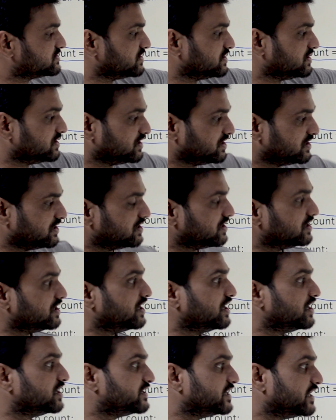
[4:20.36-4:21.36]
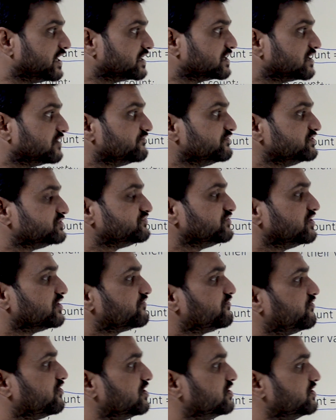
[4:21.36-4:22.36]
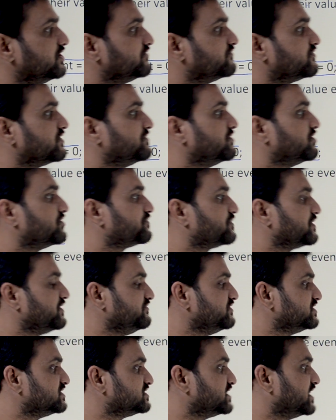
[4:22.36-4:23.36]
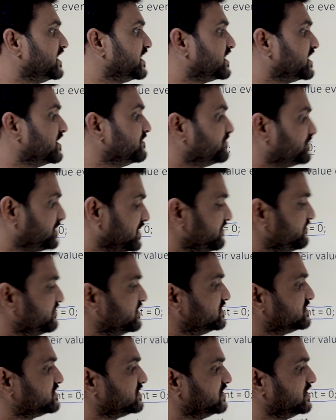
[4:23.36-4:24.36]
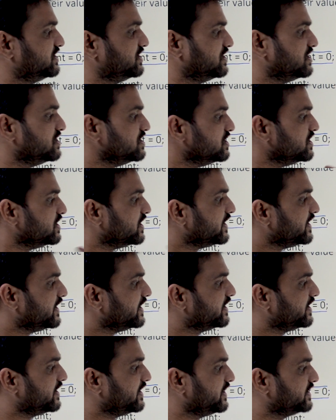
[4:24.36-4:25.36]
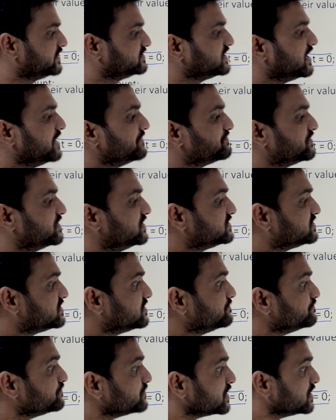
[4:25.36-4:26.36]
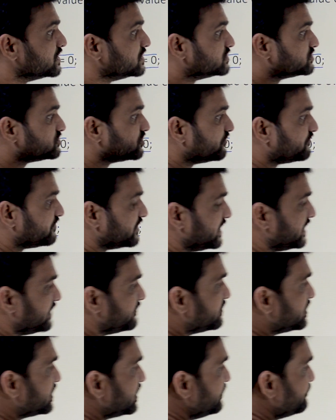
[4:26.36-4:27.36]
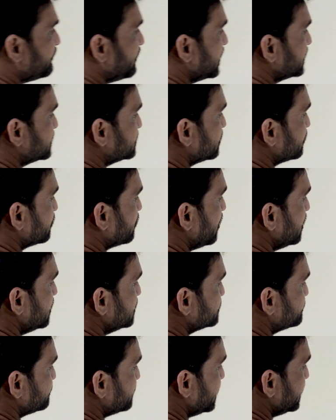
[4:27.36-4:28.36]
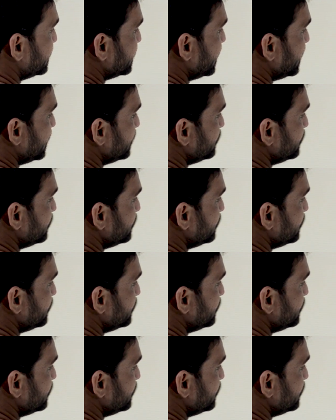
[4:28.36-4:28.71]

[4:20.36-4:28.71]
the diagram which we are following from our previous diagram, previous examples. So whenever a function call is made, a